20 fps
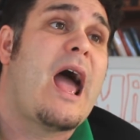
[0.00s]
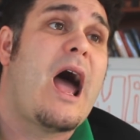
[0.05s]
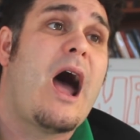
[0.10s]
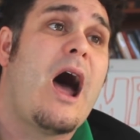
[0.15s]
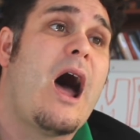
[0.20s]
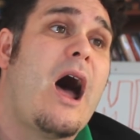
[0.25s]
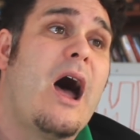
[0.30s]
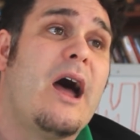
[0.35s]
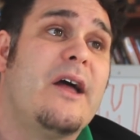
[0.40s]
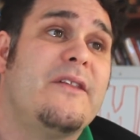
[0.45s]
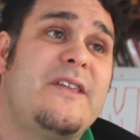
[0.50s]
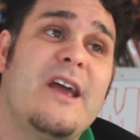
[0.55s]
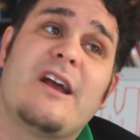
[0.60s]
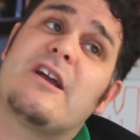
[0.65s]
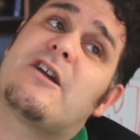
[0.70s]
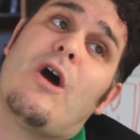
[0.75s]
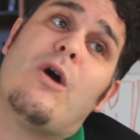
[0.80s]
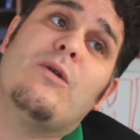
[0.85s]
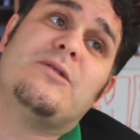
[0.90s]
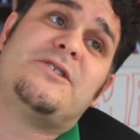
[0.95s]

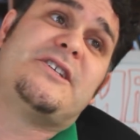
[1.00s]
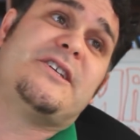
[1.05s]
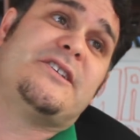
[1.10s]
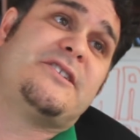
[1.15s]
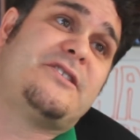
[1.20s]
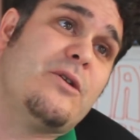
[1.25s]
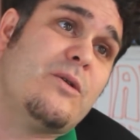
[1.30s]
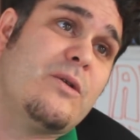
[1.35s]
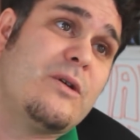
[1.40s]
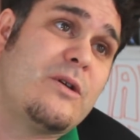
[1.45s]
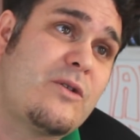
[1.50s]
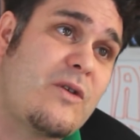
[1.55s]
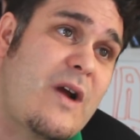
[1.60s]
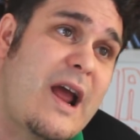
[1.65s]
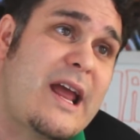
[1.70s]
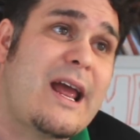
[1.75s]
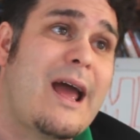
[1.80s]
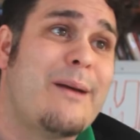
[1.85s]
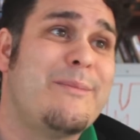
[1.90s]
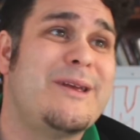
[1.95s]
Their coach is doing
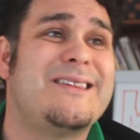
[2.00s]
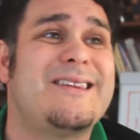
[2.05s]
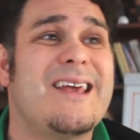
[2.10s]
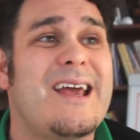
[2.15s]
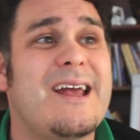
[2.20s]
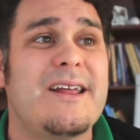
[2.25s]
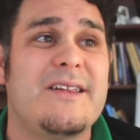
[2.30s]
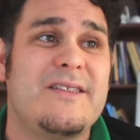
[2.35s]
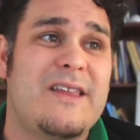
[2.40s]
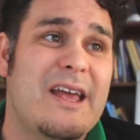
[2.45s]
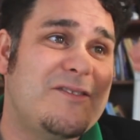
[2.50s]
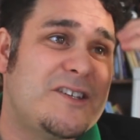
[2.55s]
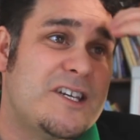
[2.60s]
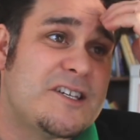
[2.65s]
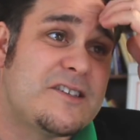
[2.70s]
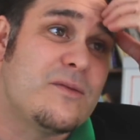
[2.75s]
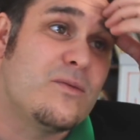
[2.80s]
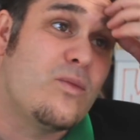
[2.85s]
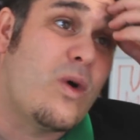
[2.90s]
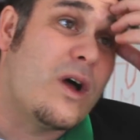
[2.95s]
great. I mean, they
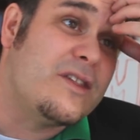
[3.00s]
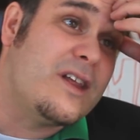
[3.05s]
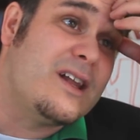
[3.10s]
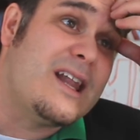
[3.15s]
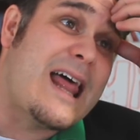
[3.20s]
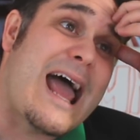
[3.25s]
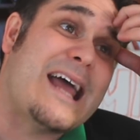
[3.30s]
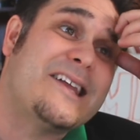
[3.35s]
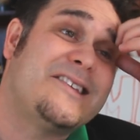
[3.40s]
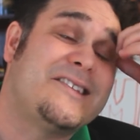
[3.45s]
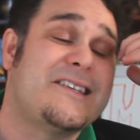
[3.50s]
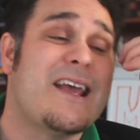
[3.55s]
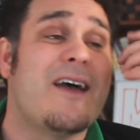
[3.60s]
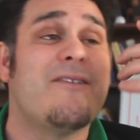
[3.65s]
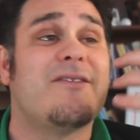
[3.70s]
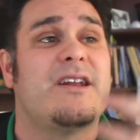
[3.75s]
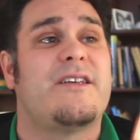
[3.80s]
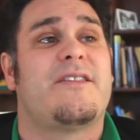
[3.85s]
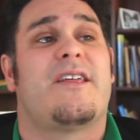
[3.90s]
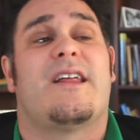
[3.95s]
just won the last
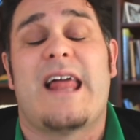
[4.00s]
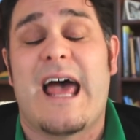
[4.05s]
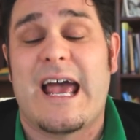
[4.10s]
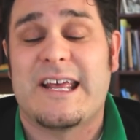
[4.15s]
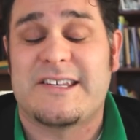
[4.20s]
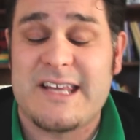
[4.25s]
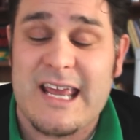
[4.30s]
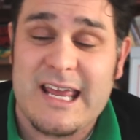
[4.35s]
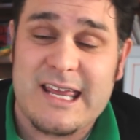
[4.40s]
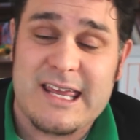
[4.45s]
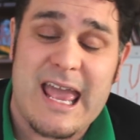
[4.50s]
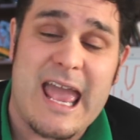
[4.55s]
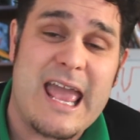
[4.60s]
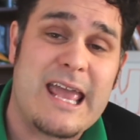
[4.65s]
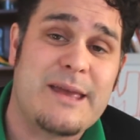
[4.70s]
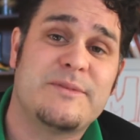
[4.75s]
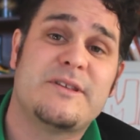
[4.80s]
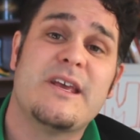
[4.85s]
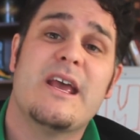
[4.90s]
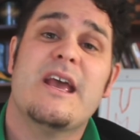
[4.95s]
7 of the last 8
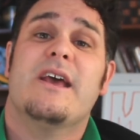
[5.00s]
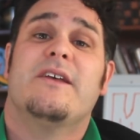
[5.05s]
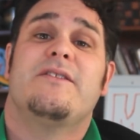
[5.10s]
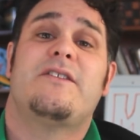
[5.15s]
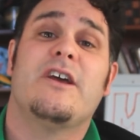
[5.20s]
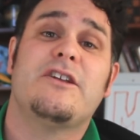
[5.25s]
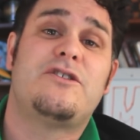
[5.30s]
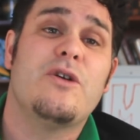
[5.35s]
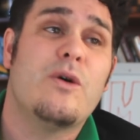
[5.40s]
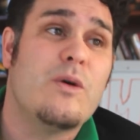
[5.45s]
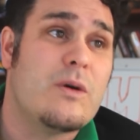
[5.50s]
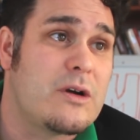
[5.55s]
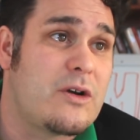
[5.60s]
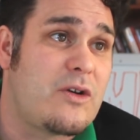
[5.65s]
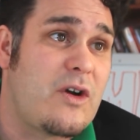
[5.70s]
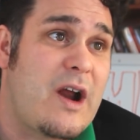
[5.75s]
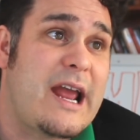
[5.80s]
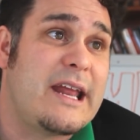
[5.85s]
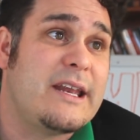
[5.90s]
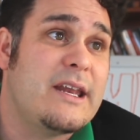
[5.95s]
games. They're doing
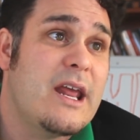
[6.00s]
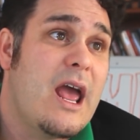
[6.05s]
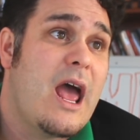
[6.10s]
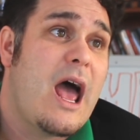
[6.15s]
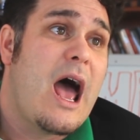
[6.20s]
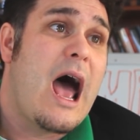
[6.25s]
great.